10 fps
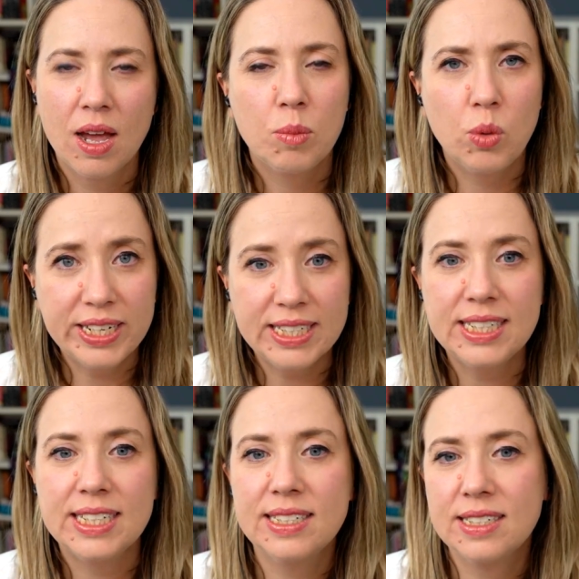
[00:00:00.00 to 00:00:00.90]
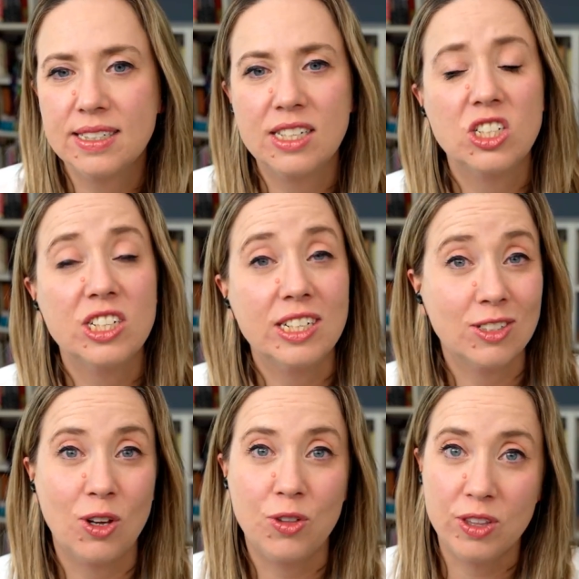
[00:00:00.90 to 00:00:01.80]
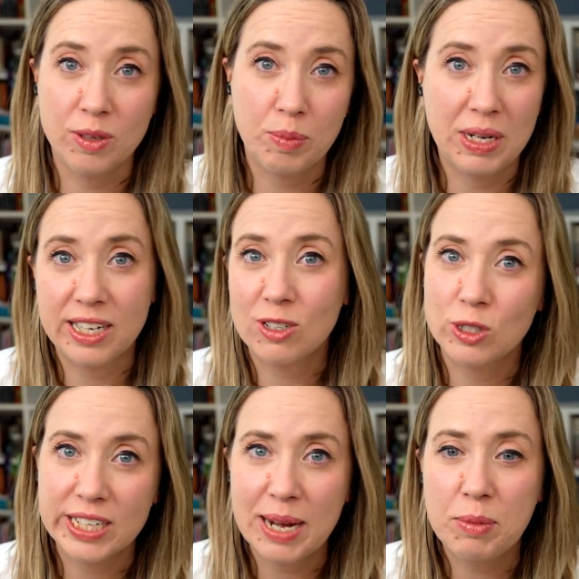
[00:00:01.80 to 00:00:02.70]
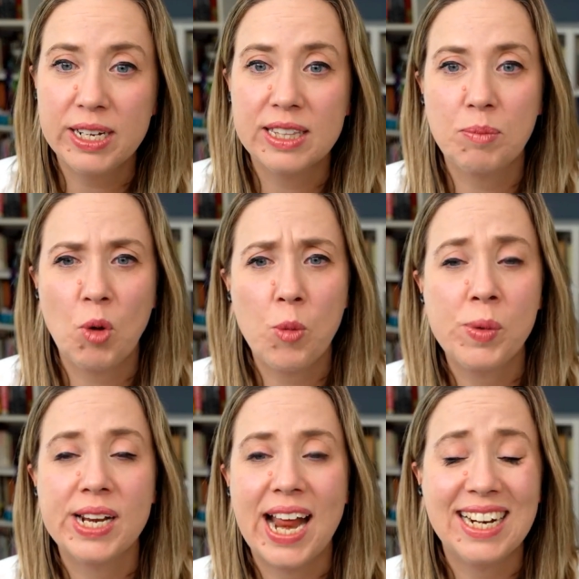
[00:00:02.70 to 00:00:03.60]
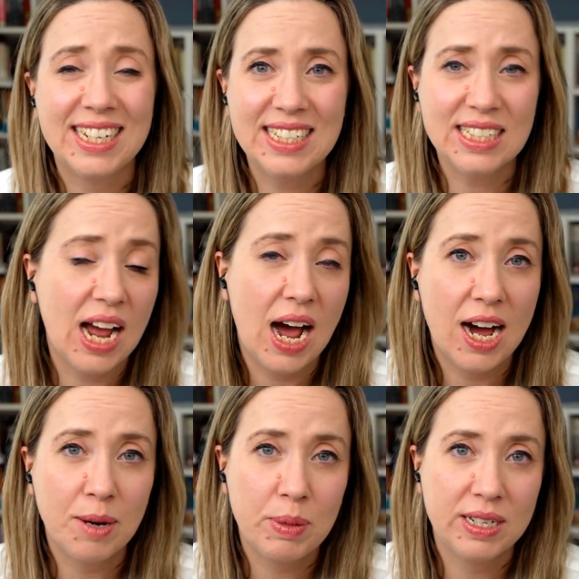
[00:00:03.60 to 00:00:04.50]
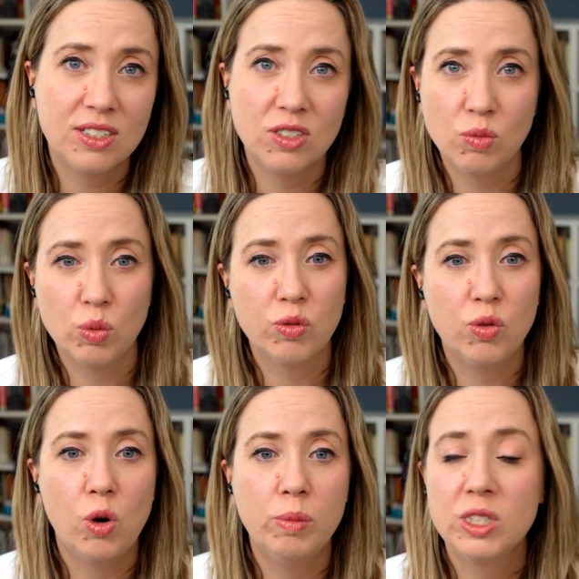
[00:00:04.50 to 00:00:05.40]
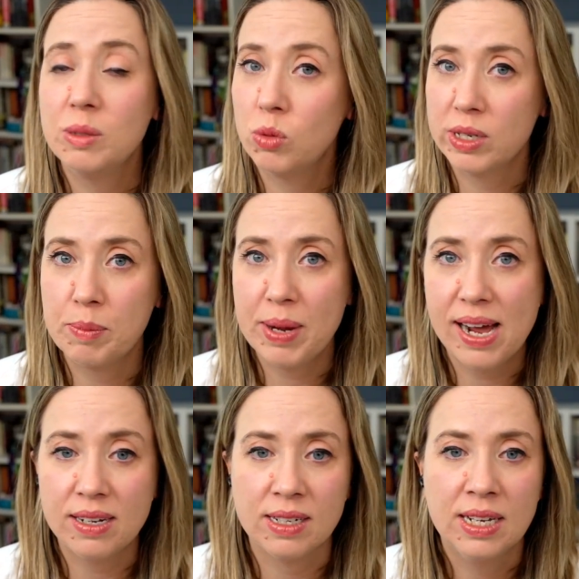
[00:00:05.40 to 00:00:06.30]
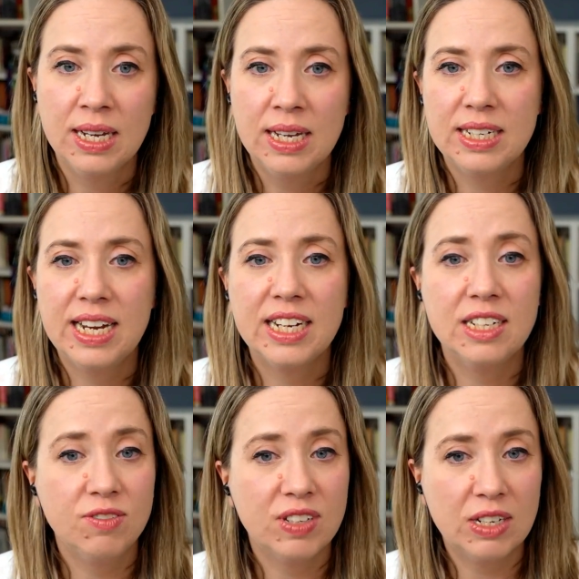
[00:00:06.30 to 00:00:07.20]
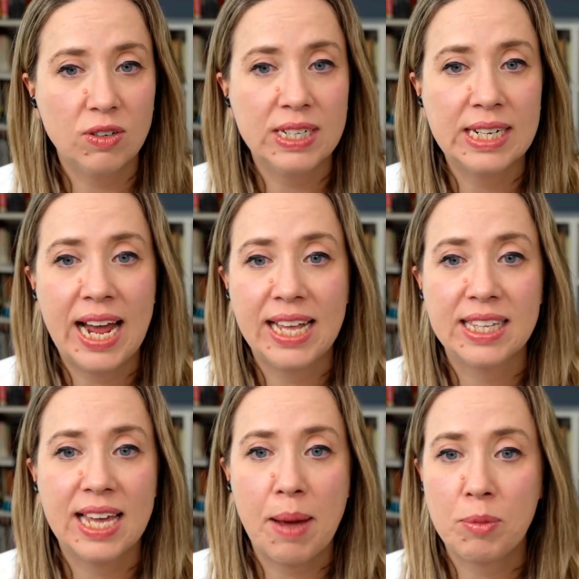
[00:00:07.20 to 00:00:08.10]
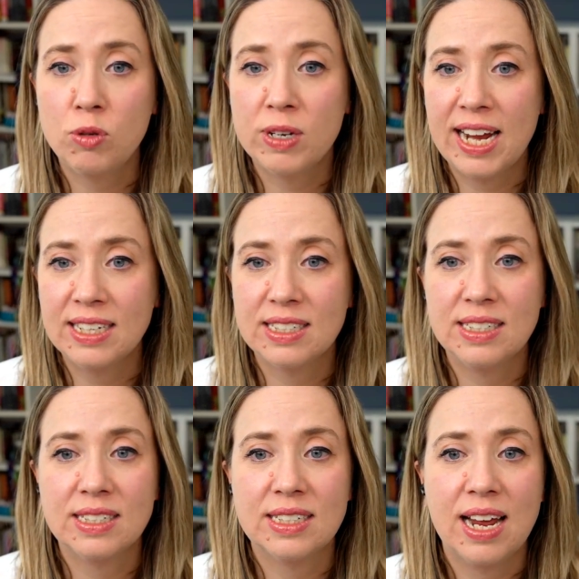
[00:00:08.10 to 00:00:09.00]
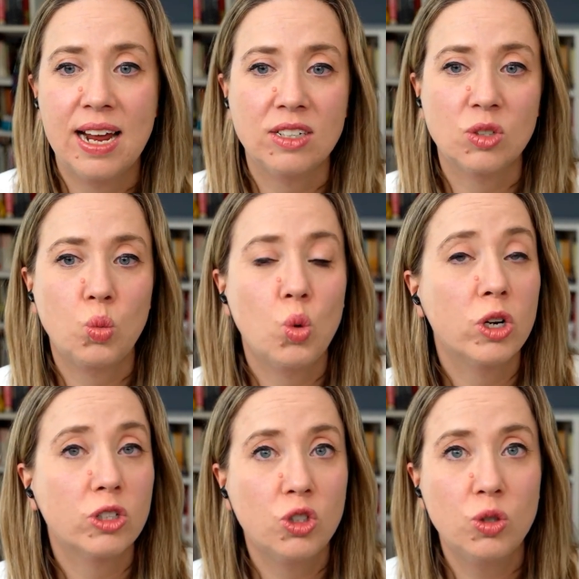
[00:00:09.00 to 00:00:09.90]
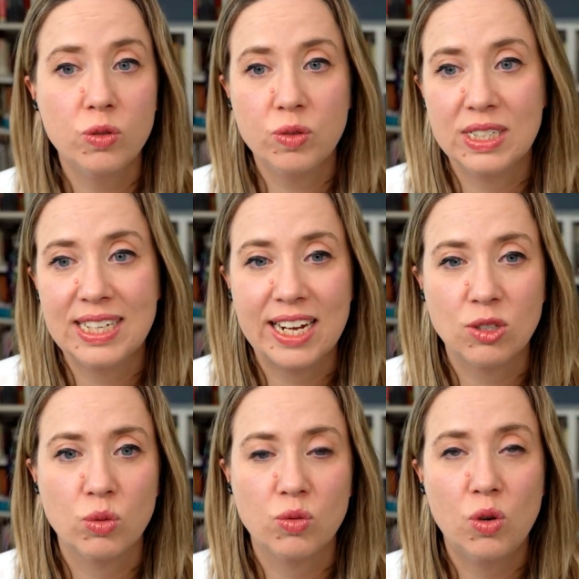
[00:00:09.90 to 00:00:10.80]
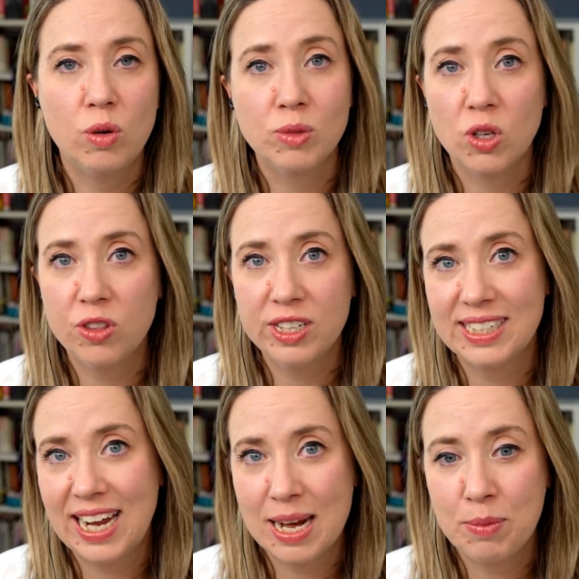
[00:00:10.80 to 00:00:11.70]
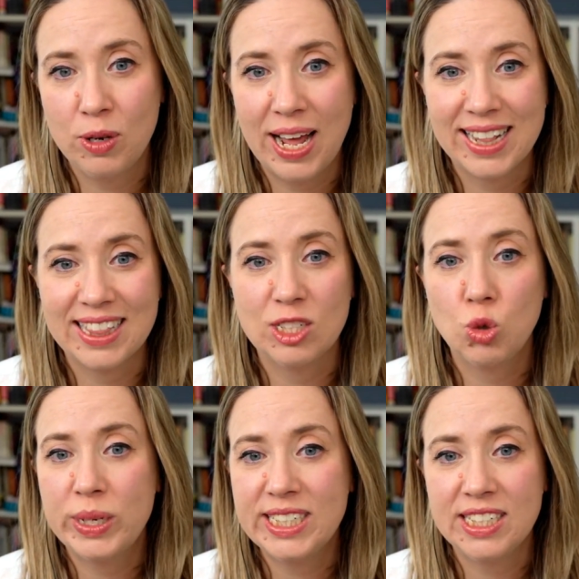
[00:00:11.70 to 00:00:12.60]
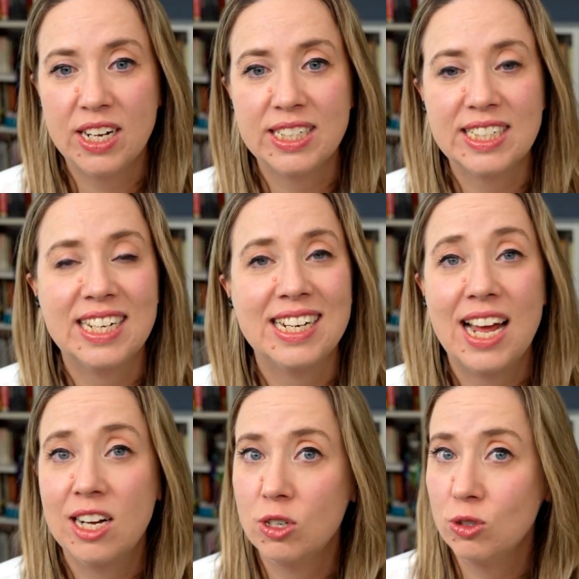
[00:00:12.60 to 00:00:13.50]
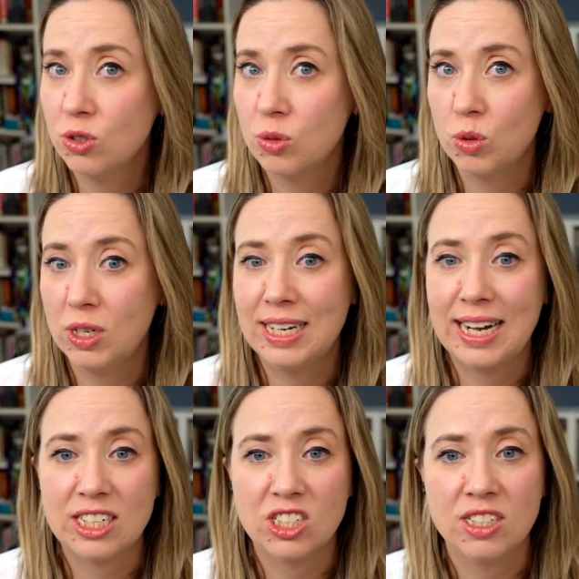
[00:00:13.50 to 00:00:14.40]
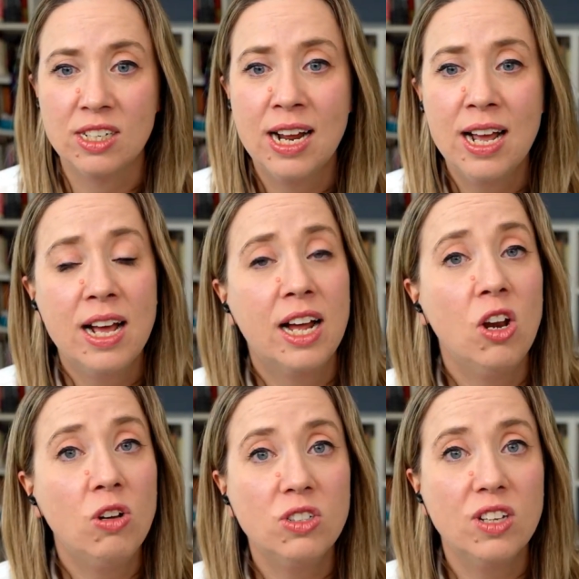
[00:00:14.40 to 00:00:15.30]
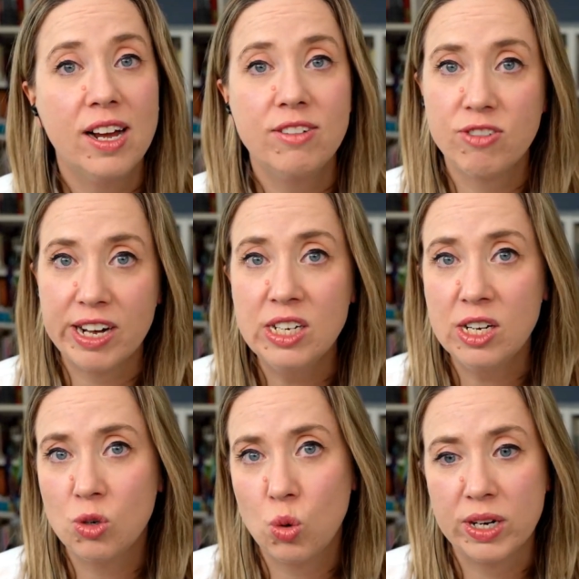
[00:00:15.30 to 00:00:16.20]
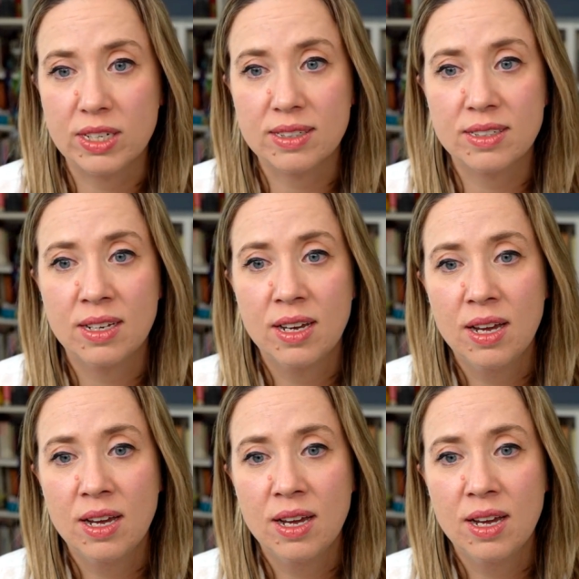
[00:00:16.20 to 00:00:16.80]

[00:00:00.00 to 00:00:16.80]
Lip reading: Brendan, this decision is on the political table at the moment, and it is a hard piece of reform to bring about. Negative gearing and the capital gains discount were two of the tax reforms on the table at the 2019 unlosable election, alongside franking credits.